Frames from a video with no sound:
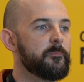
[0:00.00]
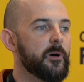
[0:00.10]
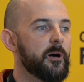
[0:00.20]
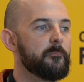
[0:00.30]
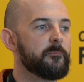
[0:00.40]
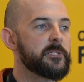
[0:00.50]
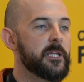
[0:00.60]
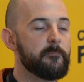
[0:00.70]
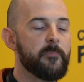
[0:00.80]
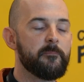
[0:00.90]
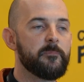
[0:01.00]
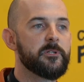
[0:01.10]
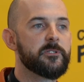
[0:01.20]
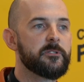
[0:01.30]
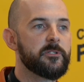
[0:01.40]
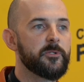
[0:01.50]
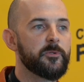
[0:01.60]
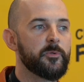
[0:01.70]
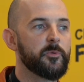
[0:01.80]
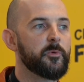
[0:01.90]
our team members to
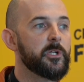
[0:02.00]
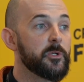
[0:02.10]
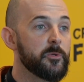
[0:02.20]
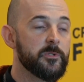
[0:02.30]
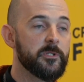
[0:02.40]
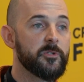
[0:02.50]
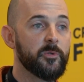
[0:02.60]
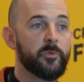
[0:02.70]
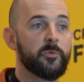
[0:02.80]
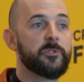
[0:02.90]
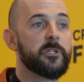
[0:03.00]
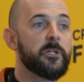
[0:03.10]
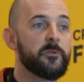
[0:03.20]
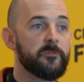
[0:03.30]
use the tools, to use